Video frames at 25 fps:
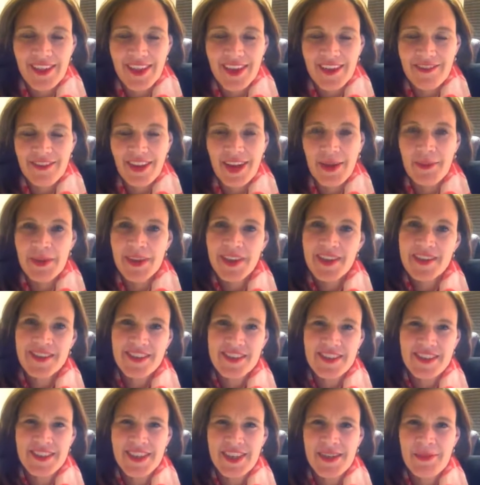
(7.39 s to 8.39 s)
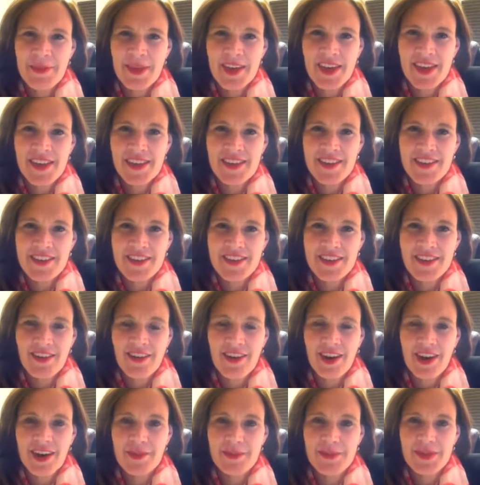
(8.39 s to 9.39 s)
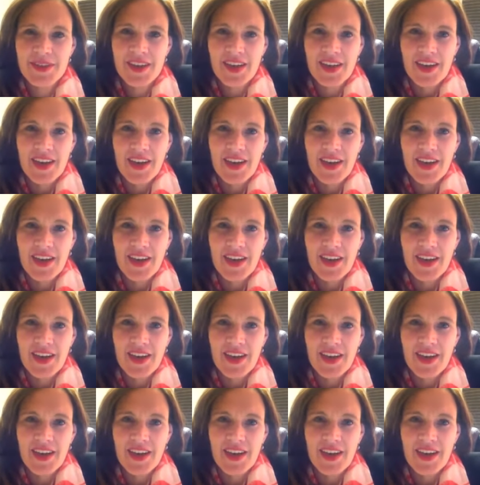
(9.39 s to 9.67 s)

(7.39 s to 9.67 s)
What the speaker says: They've come in to see me and described